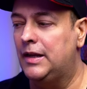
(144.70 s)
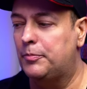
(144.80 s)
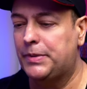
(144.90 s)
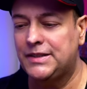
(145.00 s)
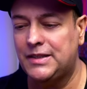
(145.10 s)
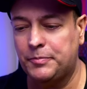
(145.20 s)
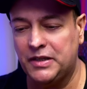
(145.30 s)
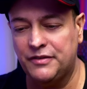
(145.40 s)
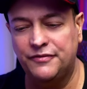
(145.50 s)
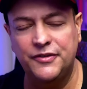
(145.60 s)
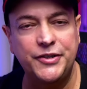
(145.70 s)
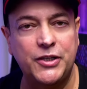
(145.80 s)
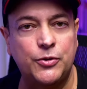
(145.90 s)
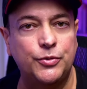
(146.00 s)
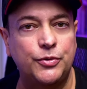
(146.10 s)
and I picked up a
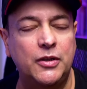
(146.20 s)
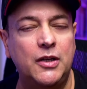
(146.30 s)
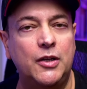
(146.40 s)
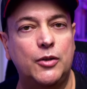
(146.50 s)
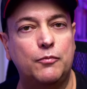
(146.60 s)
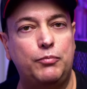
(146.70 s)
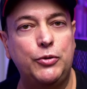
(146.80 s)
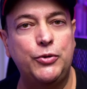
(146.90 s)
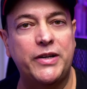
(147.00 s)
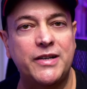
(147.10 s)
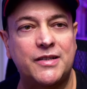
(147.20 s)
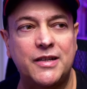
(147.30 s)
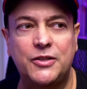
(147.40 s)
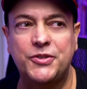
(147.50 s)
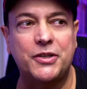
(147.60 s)
very cool Blu-ray
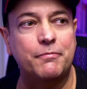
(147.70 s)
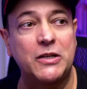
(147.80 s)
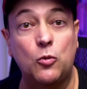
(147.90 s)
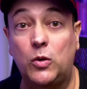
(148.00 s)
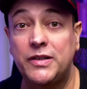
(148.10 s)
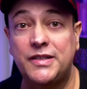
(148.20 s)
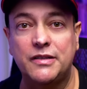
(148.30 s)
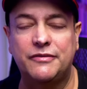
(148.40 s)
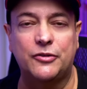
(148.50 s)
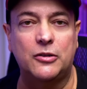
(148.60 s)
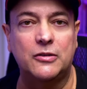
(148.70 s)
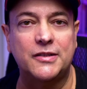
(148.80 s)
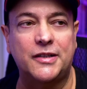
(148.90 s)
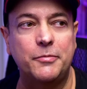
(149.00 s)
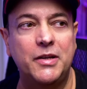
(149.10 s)
set, which I've been wanting for a
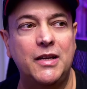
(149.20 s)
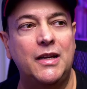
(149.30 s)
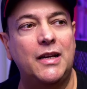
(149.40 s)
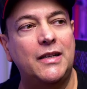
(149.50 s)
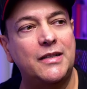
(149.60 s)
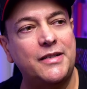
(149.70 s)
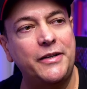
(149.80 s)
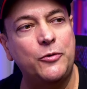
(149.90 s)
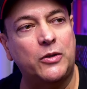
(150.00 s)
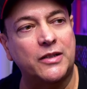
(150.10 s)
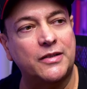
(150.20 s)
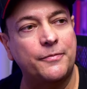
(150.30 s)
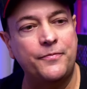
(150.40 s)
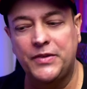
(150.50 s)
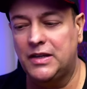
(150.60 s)
long time. And I'll tell you what,
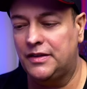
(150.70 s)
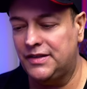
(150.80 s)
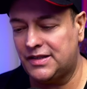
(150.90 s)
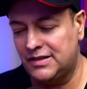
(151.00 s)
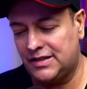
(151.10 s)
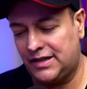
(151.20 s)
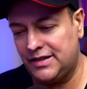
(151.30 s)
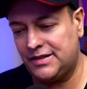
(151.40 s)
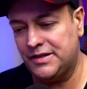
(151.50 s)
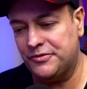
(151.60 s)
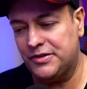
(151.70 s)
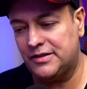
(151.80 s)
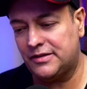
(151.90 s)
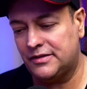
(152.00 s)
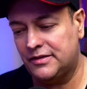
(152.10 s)
this entire
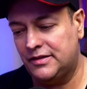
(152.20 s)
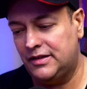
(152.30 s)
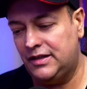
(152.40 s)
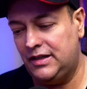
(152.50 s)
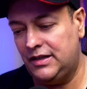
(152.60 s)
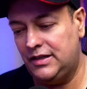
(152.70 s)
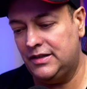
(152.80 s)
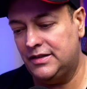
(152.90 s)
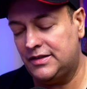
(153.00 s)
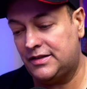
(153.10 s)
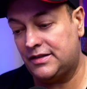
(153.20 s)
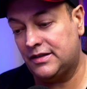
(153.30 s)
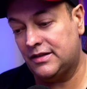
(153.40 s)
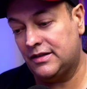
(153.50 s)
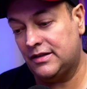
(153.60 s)
series
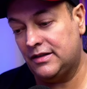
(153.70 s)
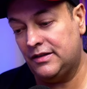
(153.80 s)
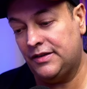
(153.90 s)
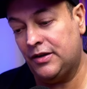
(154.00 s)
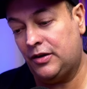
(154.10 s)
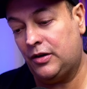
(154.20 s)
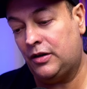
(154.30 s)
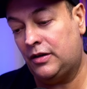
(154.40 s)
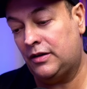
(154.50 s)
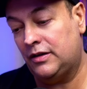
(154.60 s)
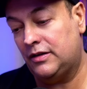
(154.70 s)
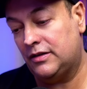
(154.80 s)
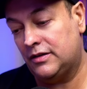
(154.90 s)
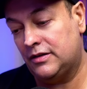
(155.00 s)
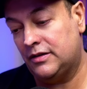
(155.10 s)
is, there are
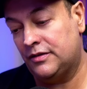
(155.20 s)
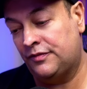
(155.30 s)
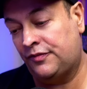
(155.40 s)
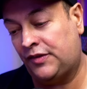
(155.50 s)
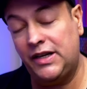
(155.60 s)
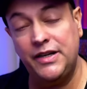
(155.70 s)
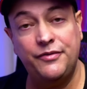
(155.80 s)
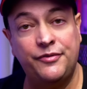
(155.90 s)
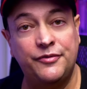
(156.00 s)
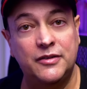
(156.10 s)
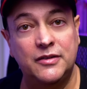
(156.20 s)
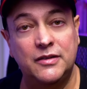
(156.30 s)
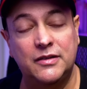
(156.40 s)
5